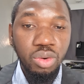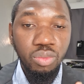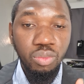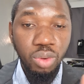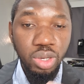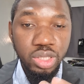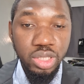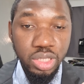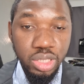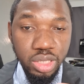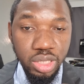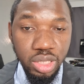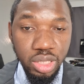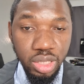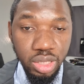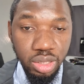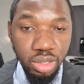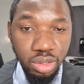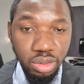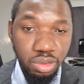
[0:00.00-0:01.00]
what is
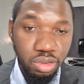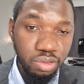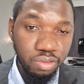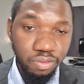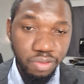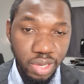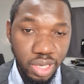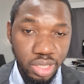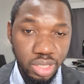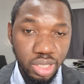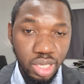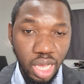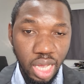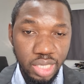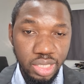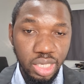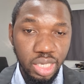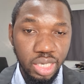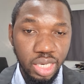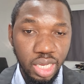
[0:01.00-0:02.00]
the phase
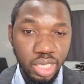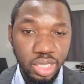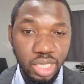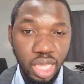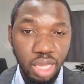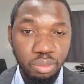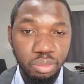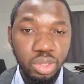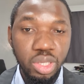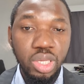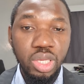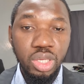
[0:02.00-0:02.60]
as at that time.